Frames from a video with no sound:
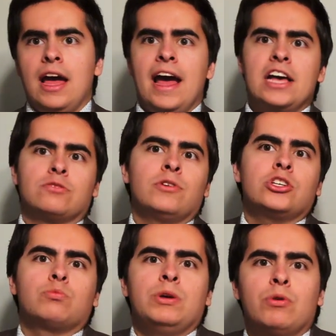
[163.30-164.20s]
As
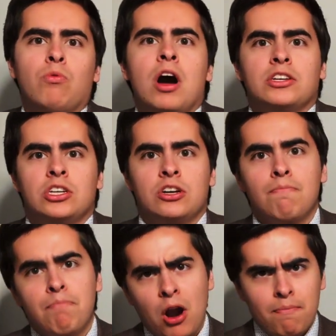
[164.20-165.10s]
much as we would want to
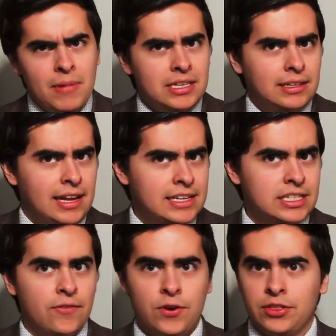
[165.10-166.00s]
compartmentalize
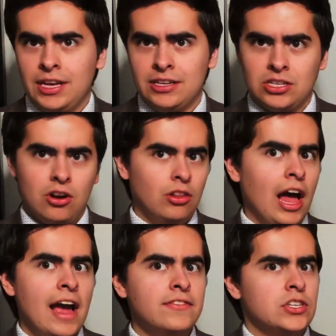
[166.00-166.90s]
different things in our
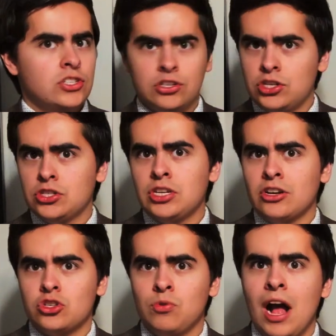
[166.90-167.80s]
lives, such as
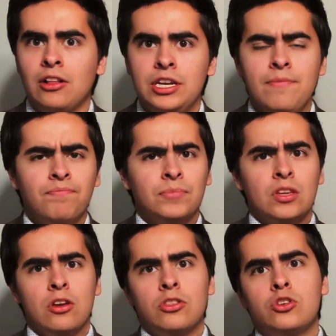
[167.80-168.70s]
sexuality,
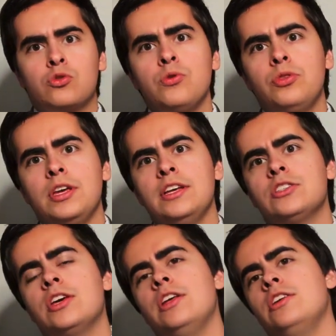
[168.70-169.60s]
the truth
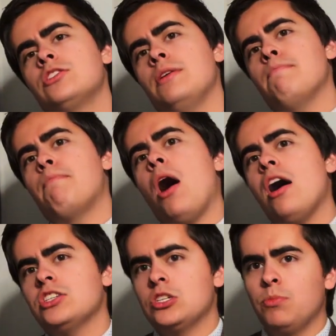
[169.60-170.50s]
is that it is
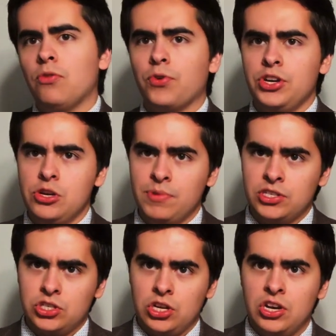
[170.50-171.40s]
impossible for
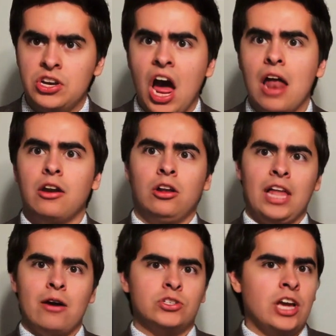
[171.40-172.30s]
humans to not
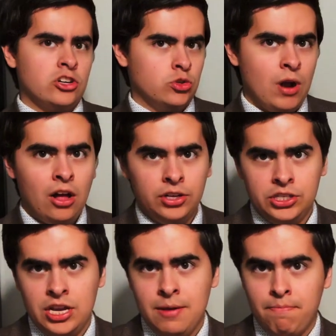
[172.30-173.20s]
allow sexuality
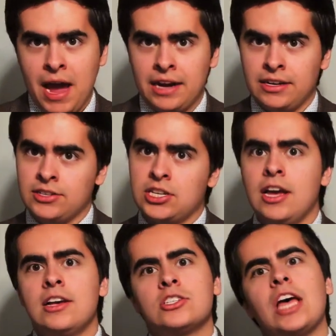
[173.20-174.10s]
to impact us
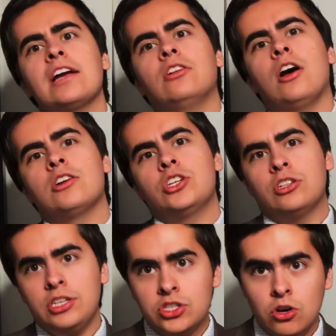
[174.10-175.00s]

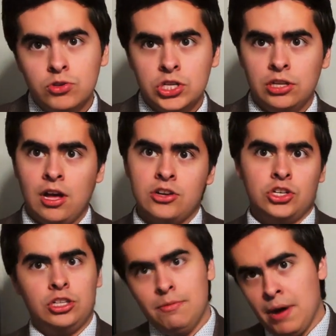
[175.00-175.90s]
psychologically,
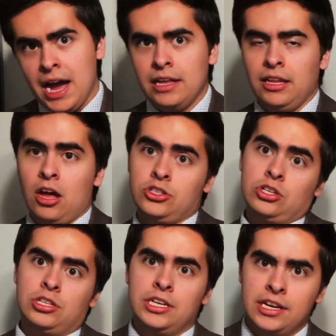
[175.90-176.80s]
sociologically,
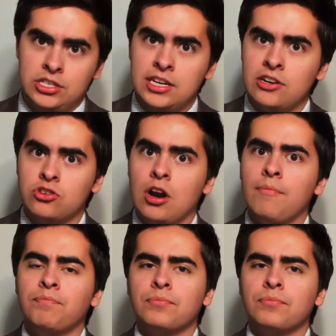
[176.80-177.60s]
biologically, etc.